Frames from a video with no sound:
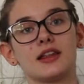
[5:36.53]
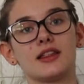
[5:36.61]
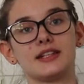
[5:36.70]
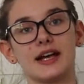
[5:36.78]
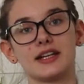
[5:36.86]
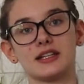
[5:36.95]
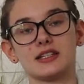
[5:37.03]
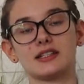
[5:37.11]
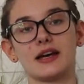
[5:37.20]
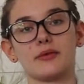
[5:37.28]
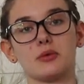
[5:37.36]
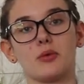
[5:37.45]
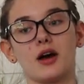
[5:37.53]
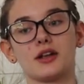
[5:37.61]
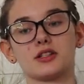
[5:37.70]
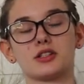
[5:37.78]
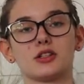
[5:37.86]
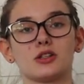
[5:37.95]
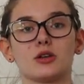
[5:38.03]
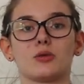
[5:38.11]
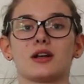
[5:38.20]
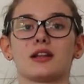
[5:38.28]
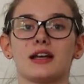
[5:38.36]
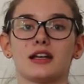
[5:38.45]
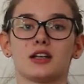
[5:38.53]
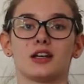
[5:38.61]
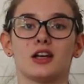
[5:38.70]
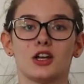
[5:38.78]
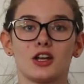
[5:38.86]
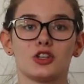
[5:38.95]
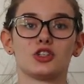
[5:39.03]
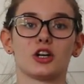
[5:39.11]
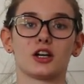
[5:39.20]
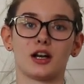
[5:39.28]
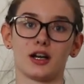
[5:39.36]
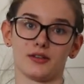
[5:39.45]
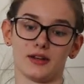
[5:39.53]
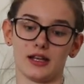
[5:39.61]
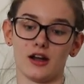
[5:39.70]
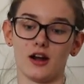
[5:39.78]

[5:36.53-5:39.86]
the tightness that we want, so you don't wanna like jerk on it really